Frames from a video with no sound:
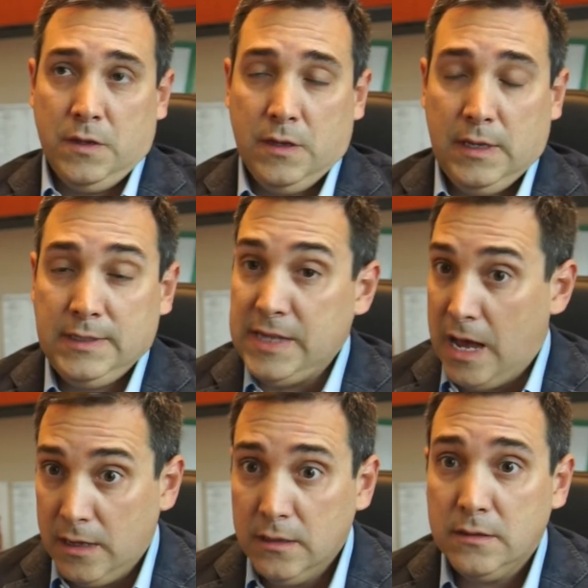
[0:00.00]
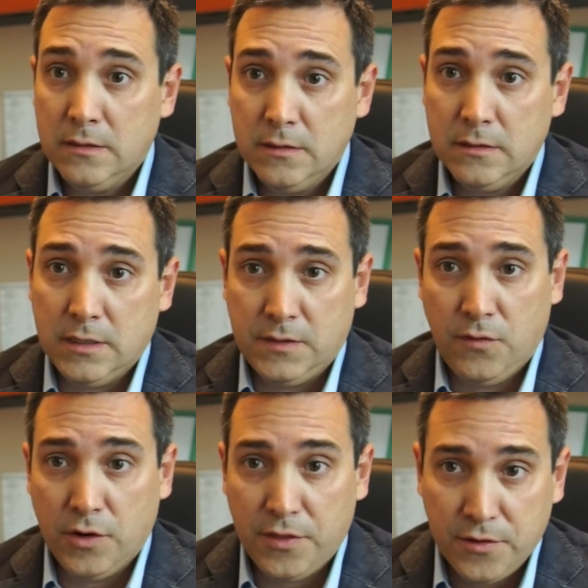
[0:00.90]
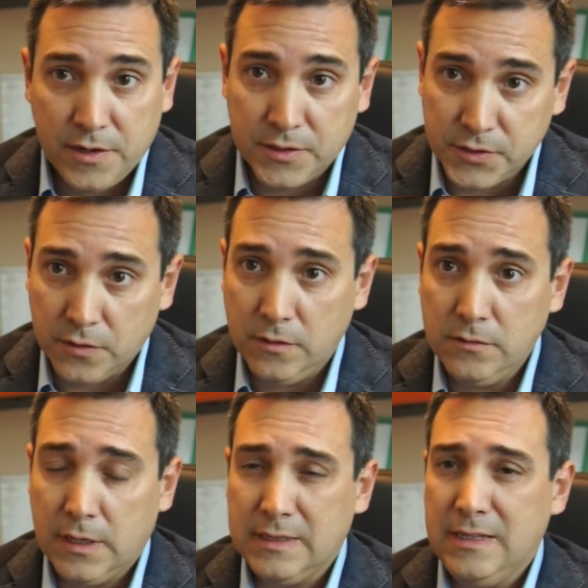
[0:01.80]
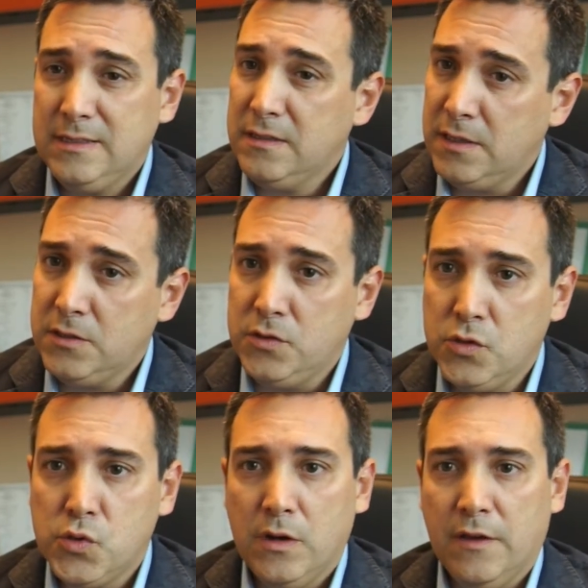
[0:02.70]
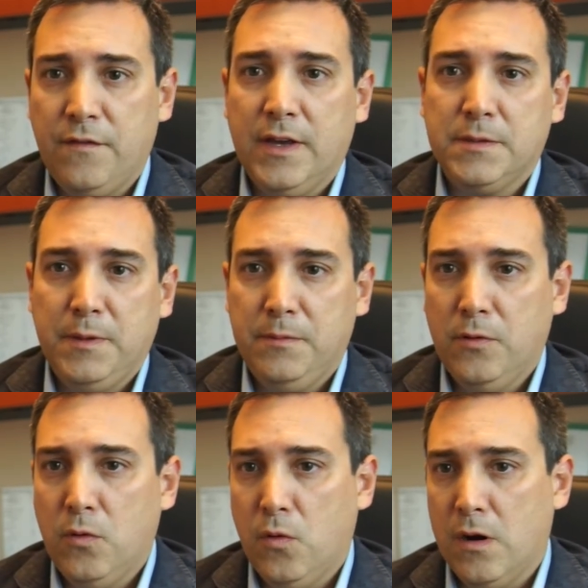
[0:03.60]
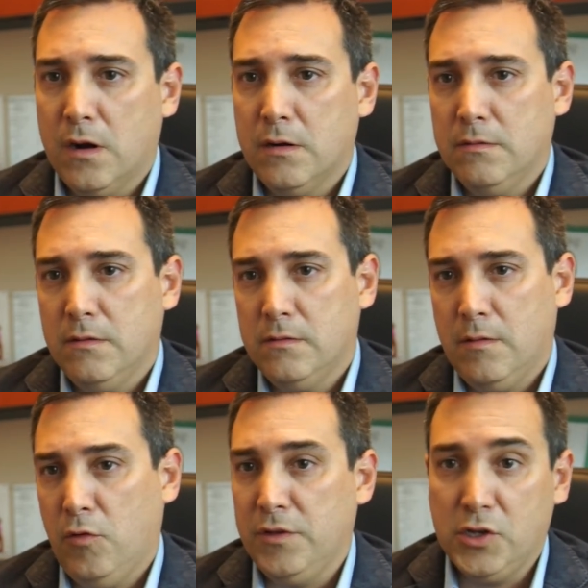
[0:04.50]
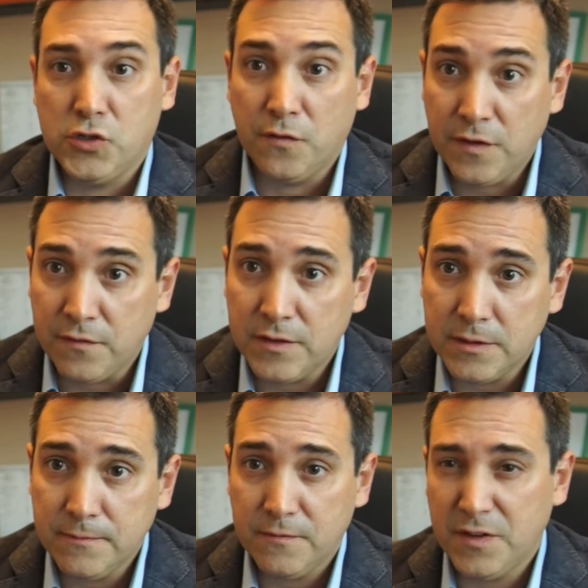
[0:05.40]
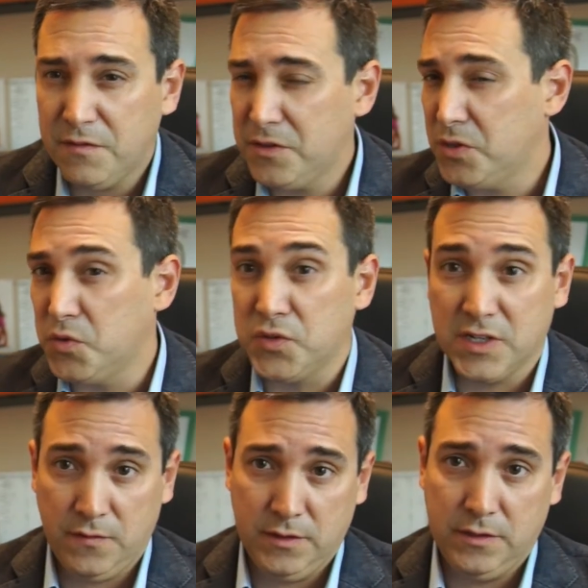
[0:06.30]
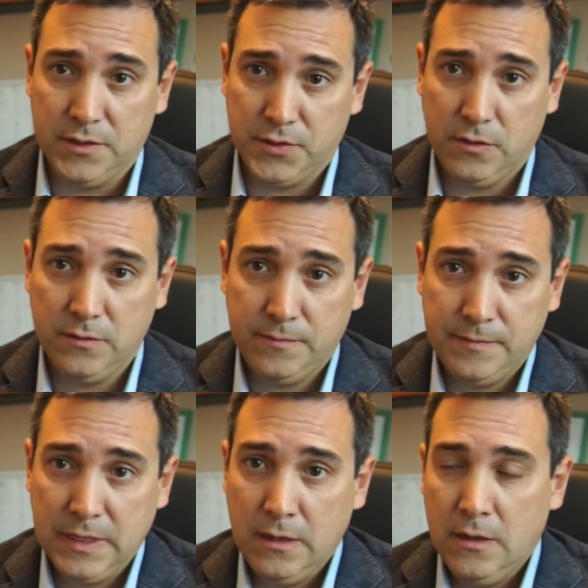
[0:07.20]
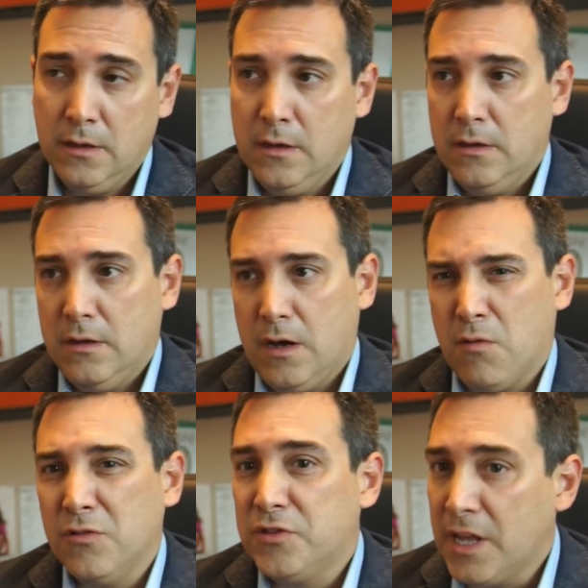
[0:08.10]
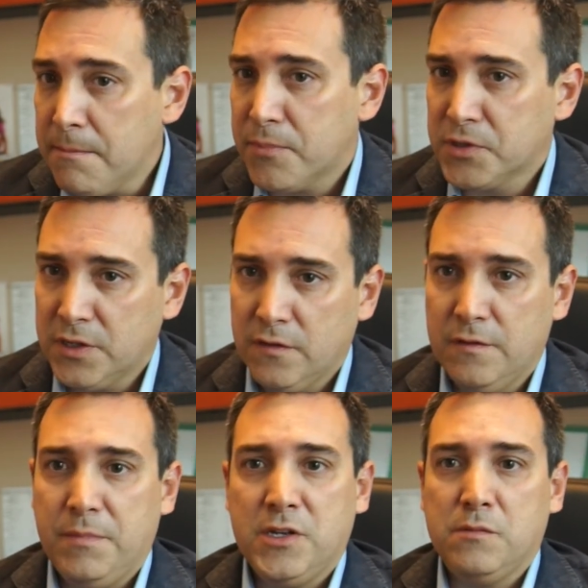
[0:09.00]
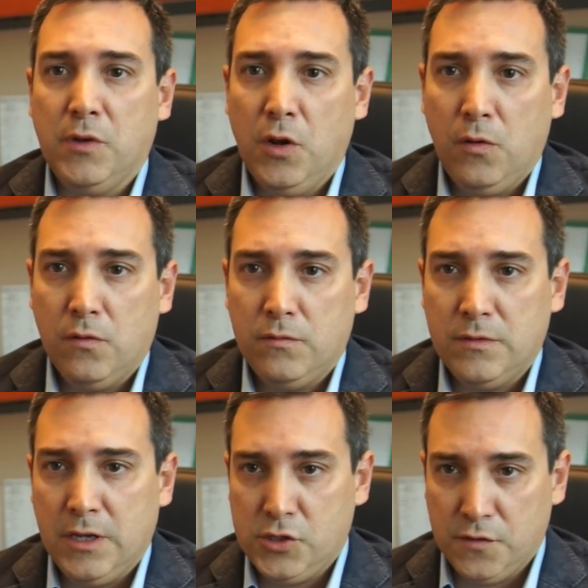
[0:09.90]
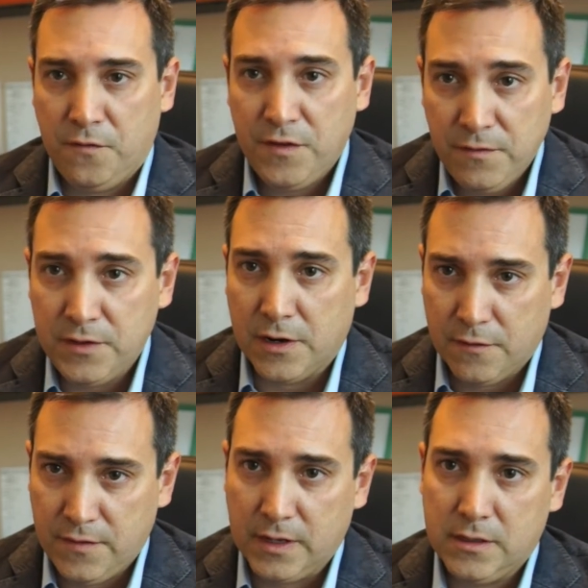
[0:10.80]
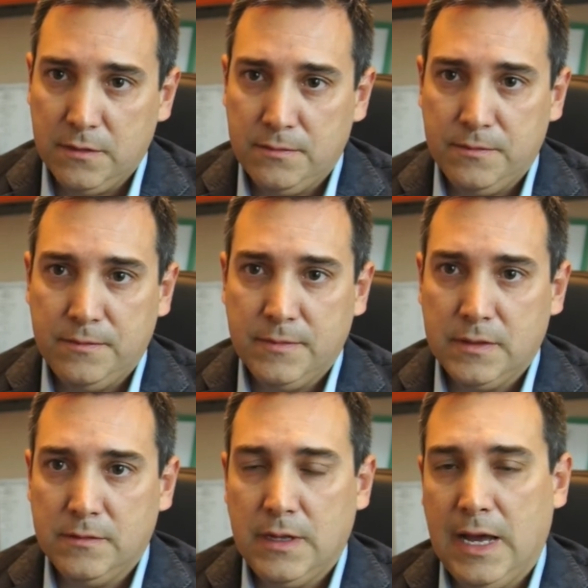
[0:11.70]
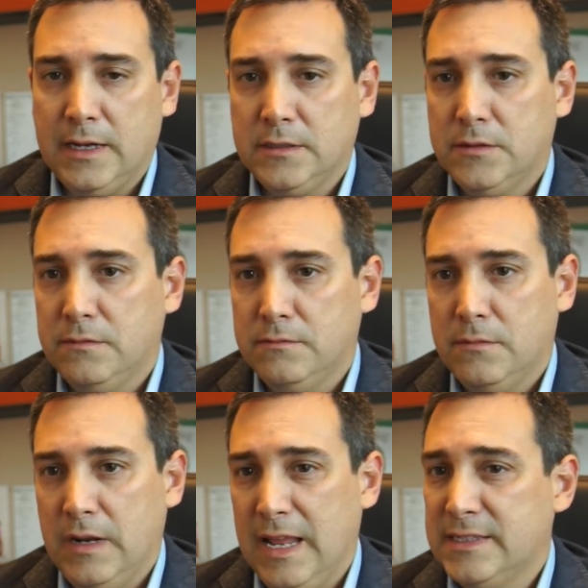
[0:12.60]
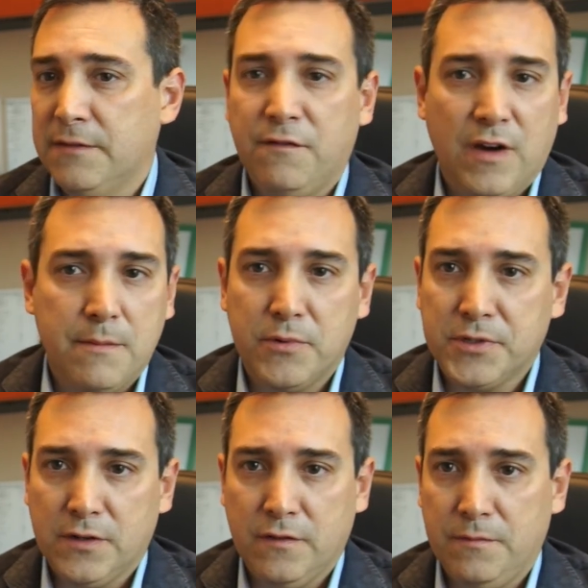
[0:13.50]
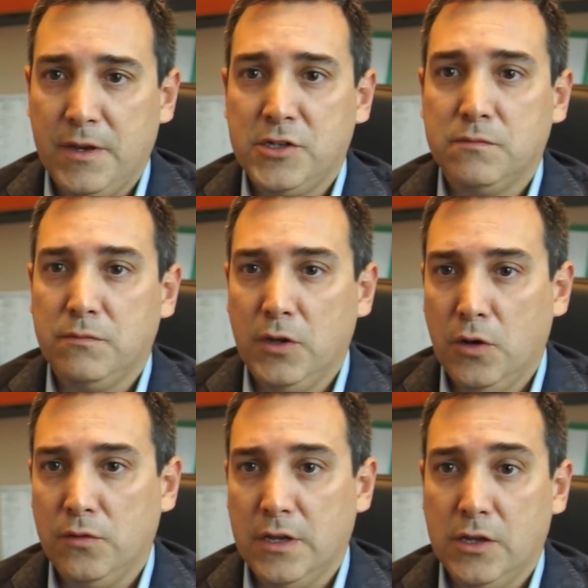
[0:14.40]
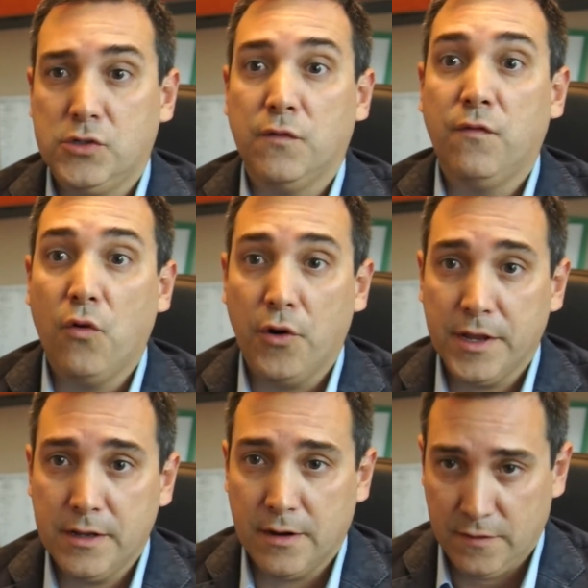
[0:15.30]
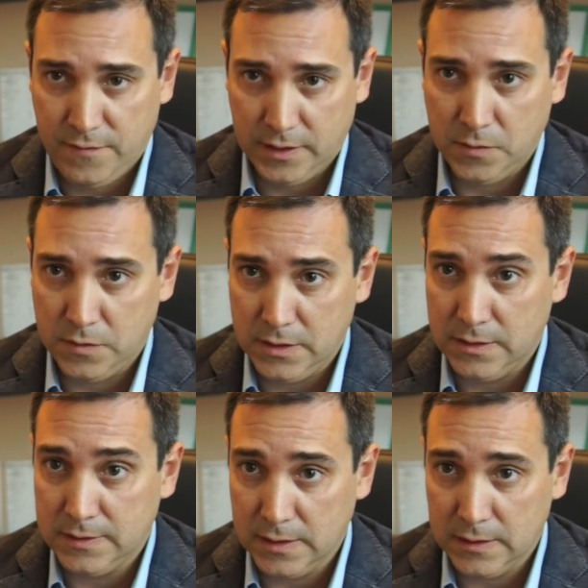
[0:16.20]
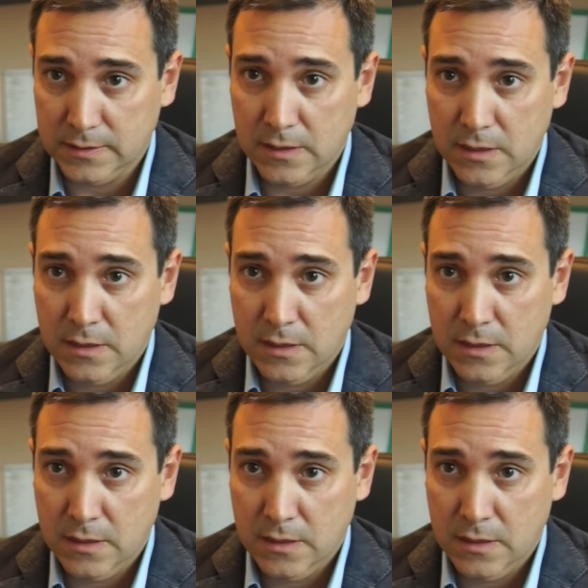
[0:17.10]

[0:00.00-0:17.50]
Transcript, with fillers: He's young. He's forty-three years old, and this disease usually affects people who are about the age of fifty, fifty to seventy years old. Around ten percent of the patients below the age of fifty are affected, and less than five percent of the patients below the age of forty are affected with this disease.